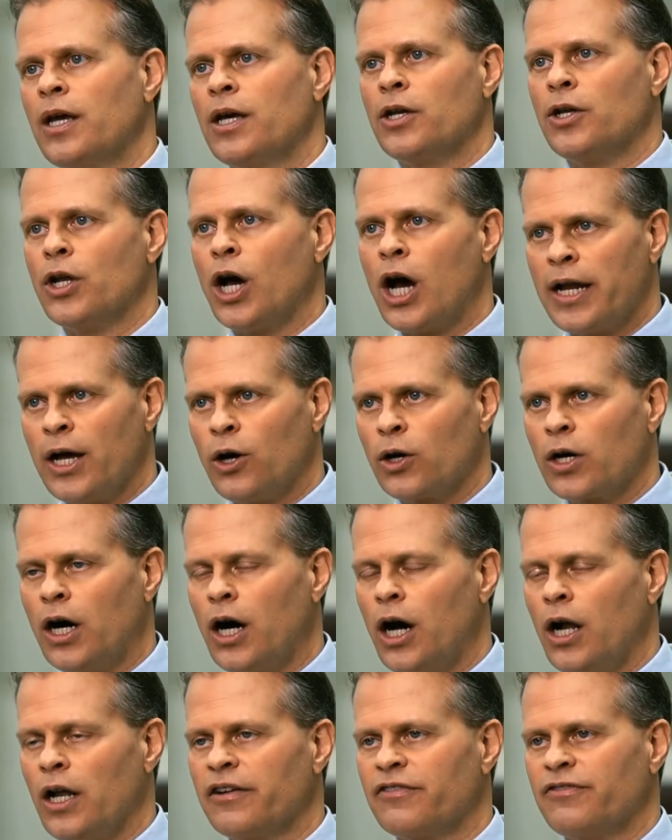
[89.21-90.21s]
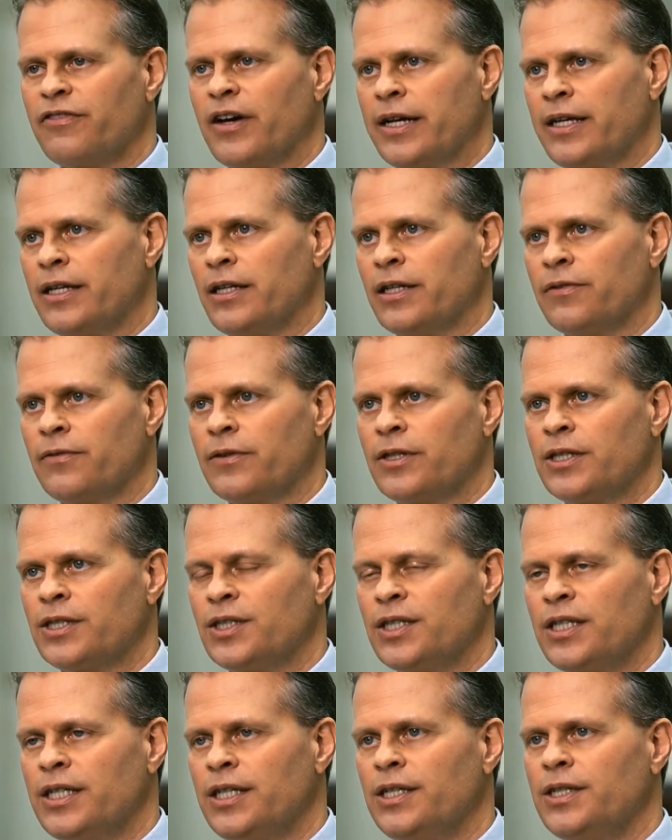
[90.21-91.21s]
Non-alcoholic fatty liver
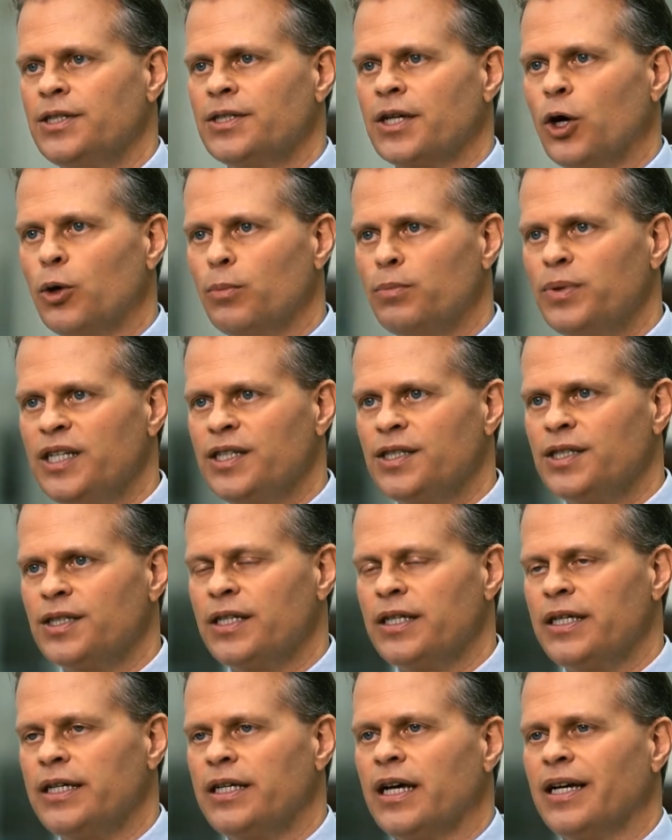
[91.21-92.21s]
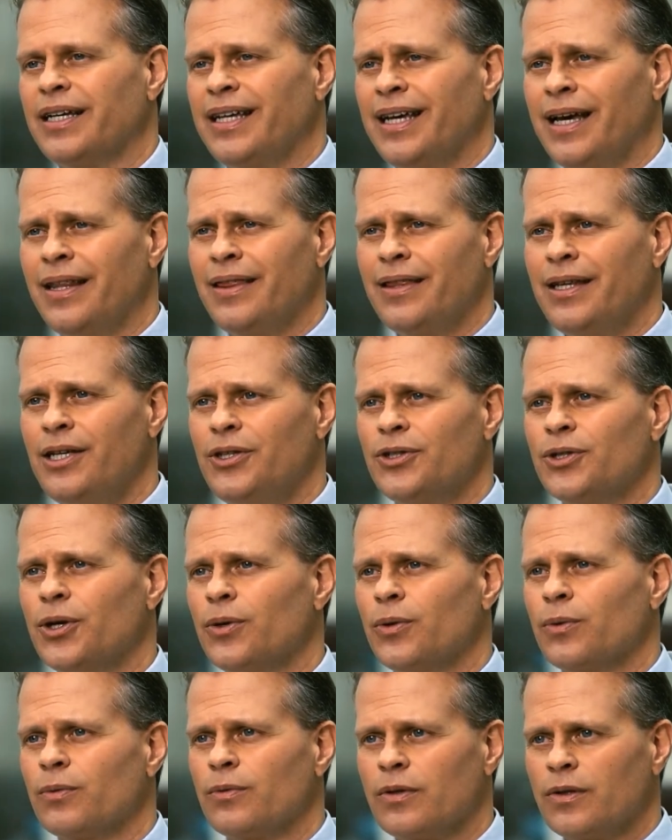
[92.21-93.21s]
disease, obesity. Again, these
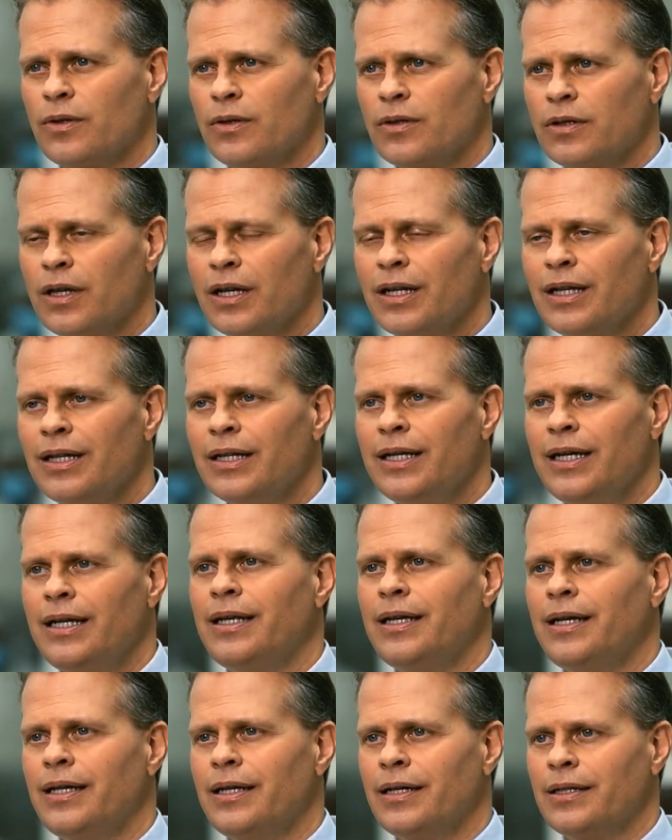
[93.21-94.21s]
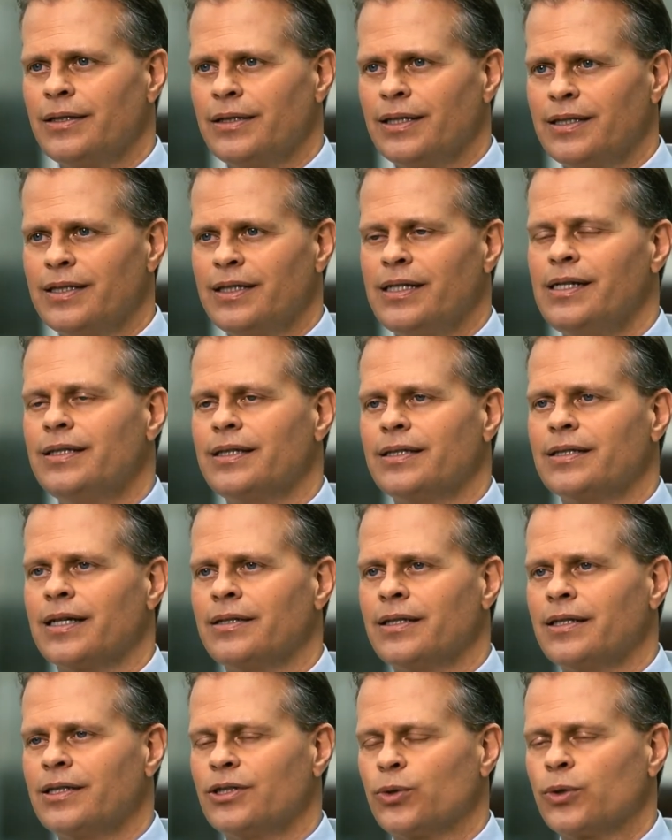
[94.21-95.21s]
are the leading diseases
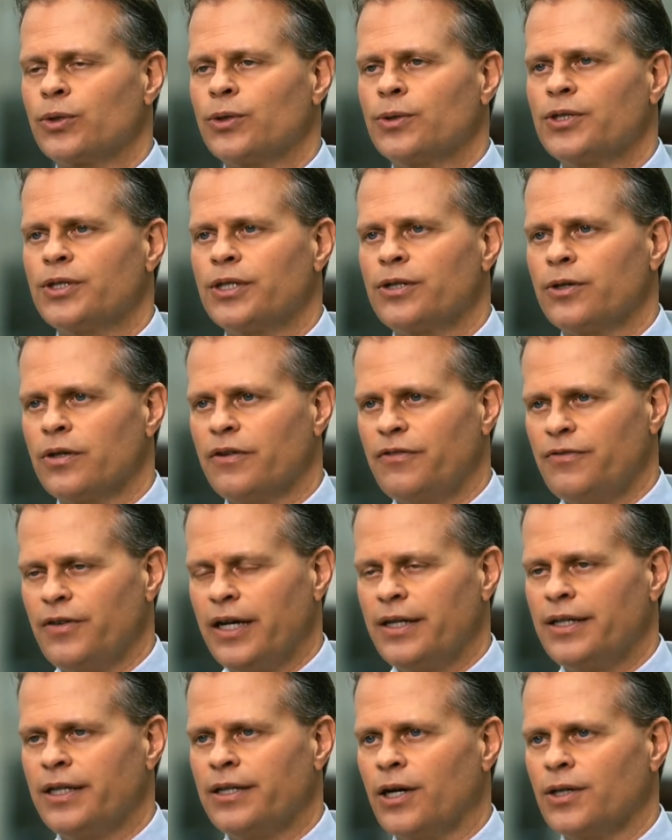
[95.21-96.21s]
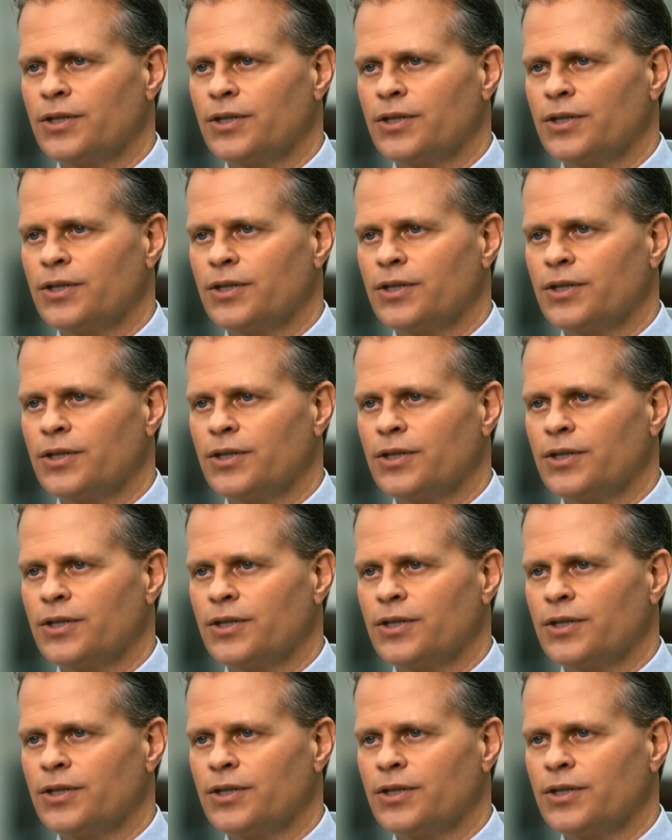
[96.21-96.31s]
and disorders that are affecting our